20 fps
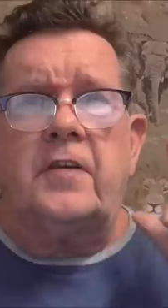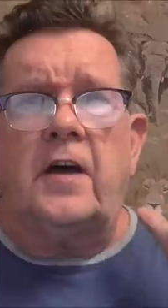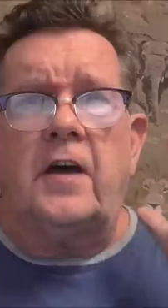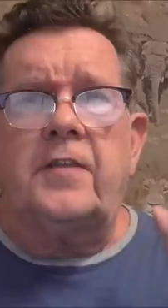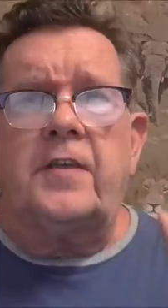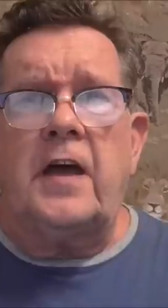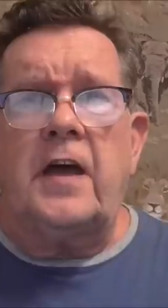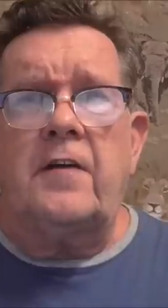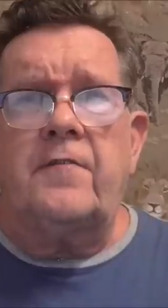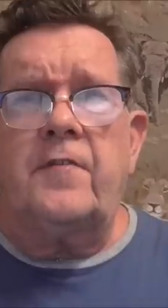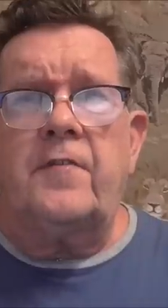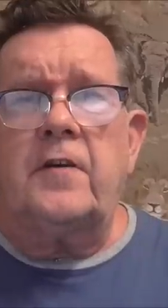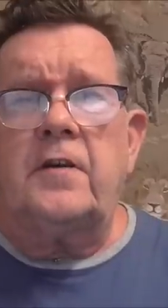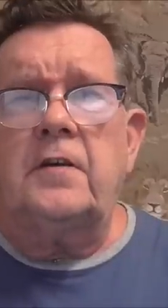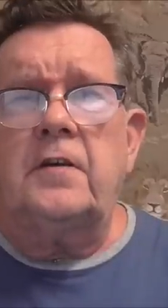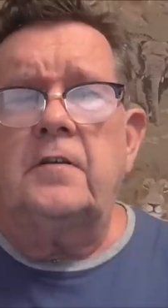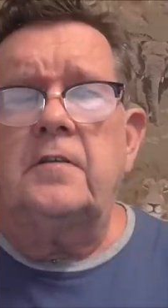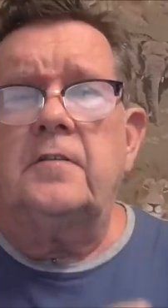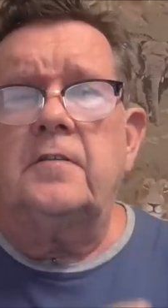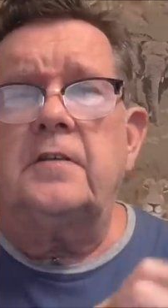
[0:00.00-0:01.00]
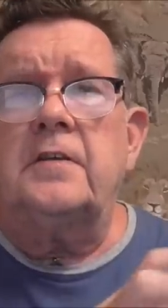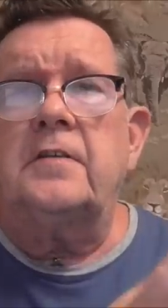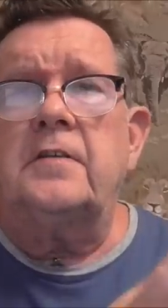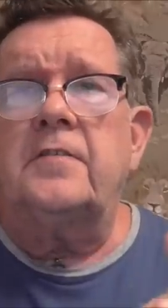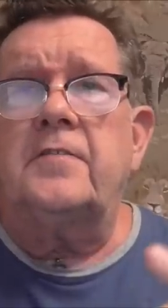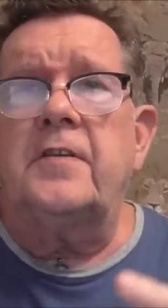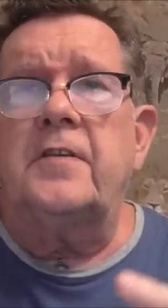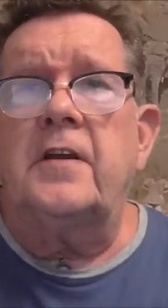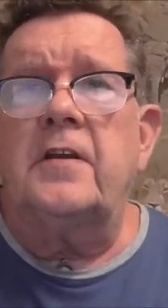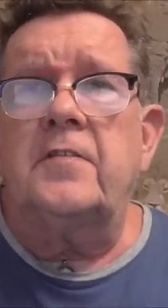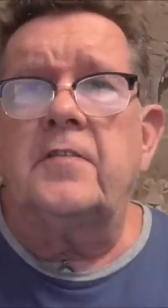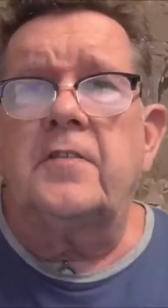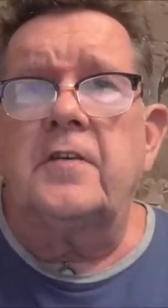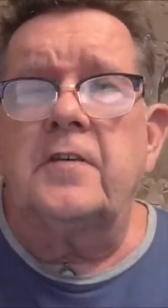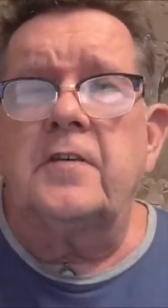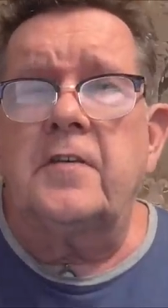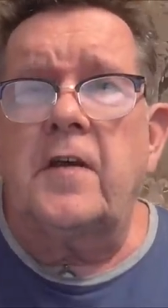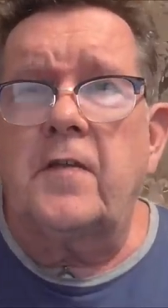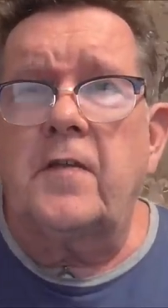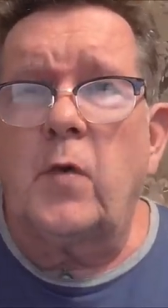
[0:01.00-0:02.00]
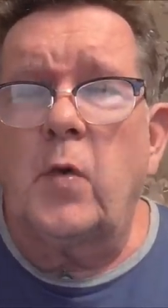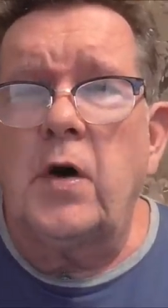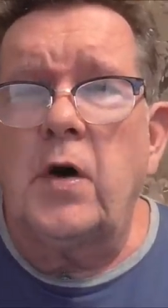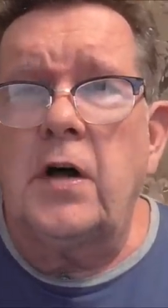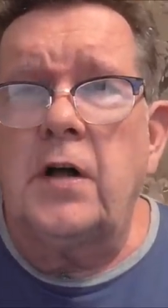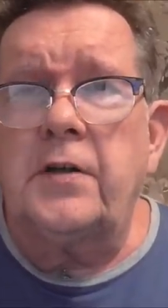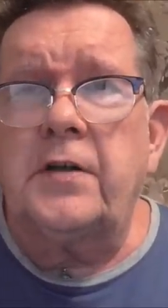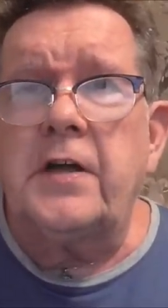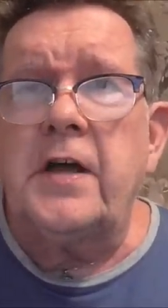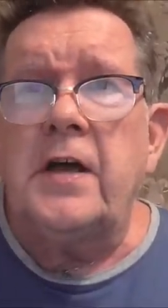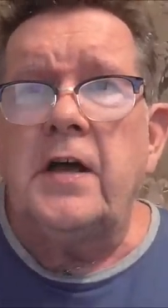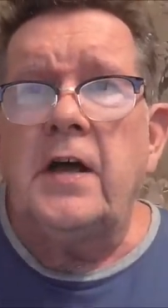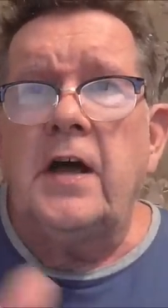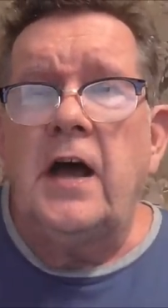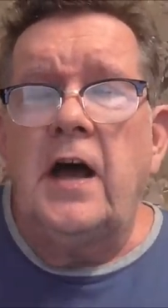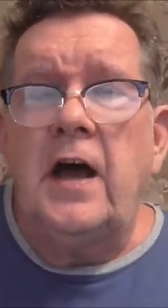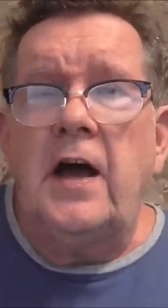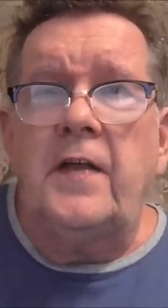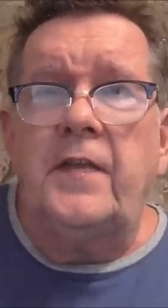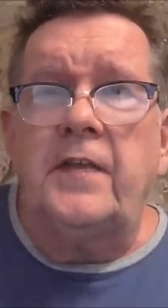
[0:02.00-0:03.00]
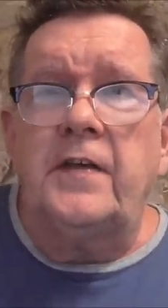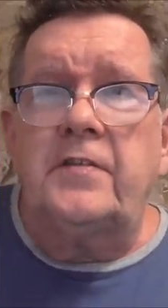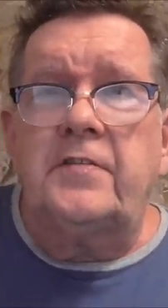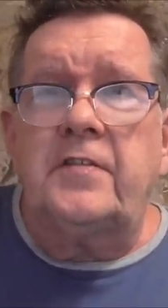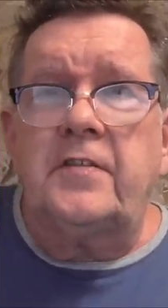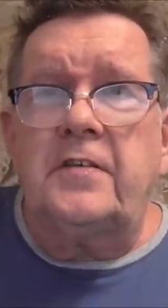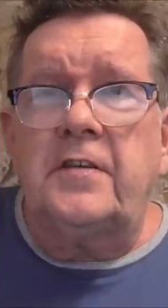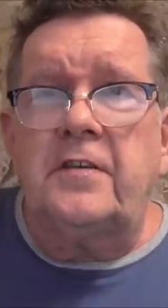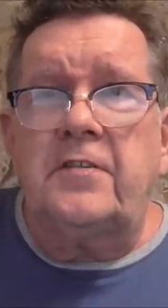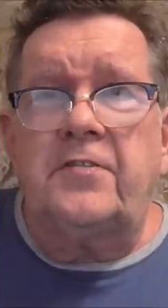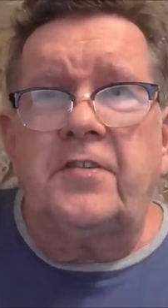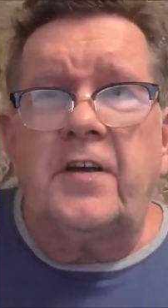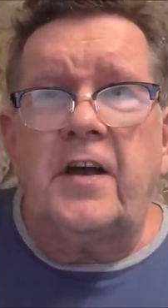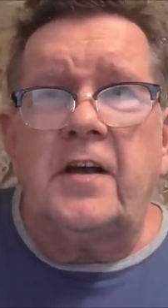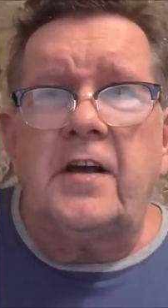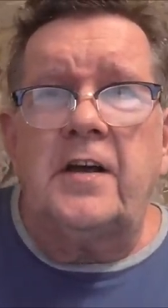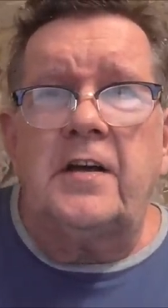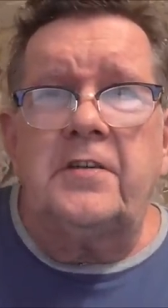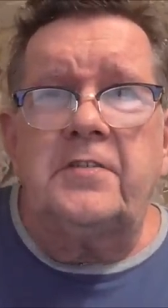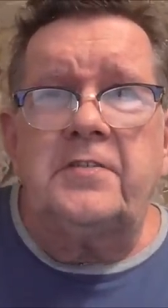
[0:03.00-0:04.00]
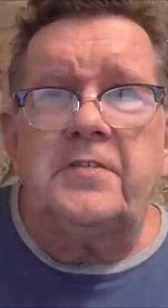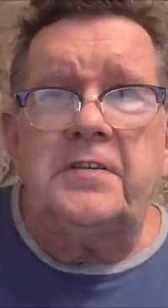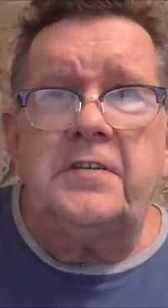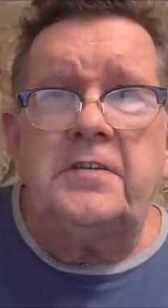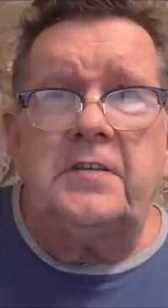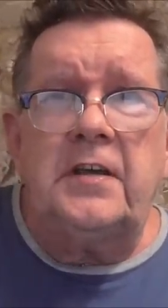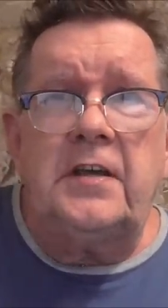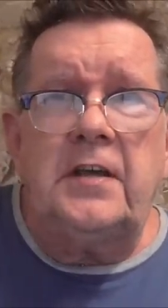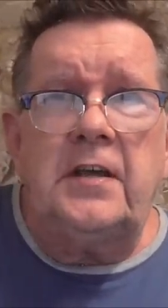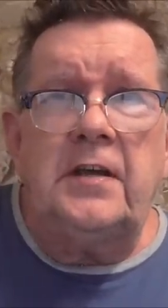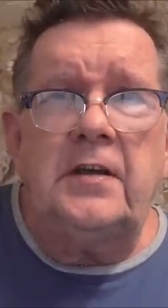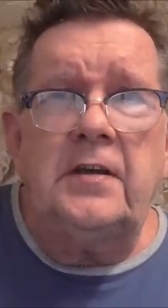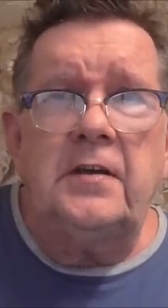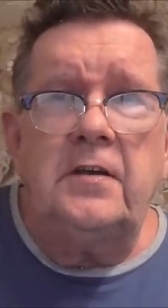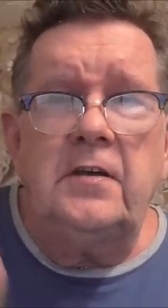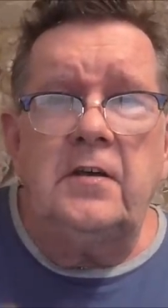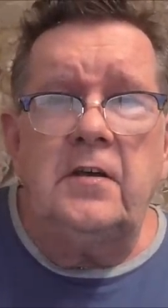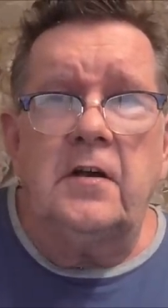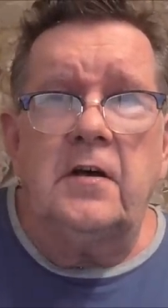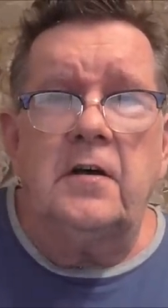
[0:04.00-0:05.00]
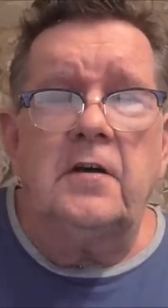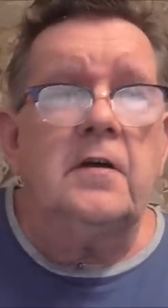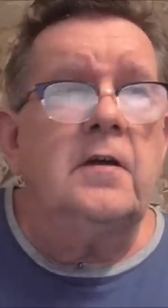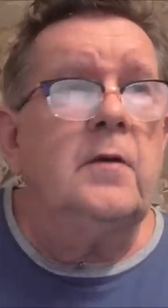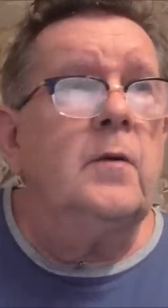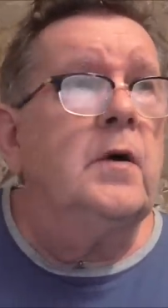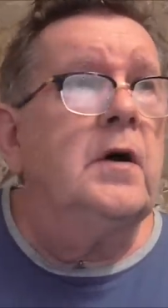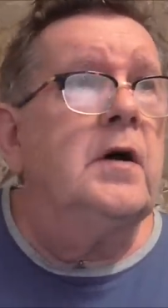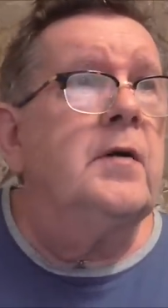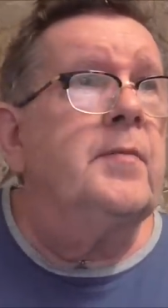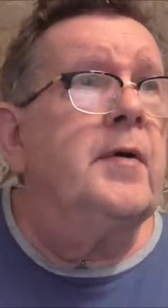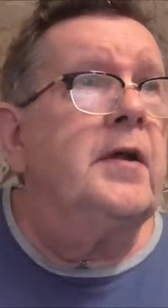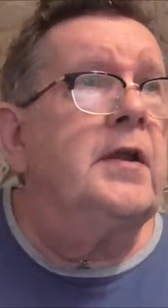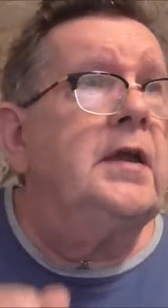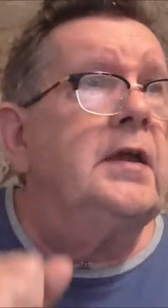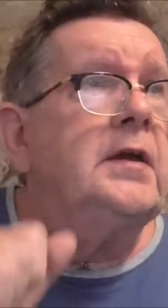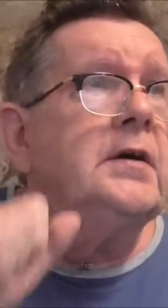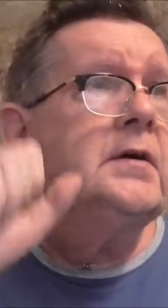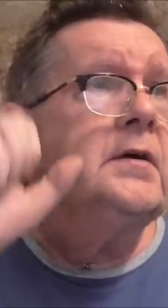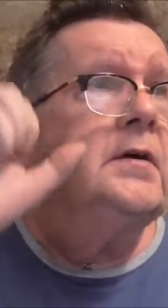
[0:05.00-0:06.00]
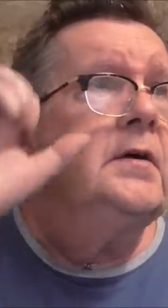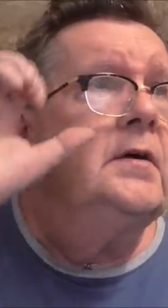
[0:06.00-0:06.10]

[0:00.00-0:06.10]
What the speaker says: South Africans and citizens of the world. And this is a shout out to D. You know who you are, buddy.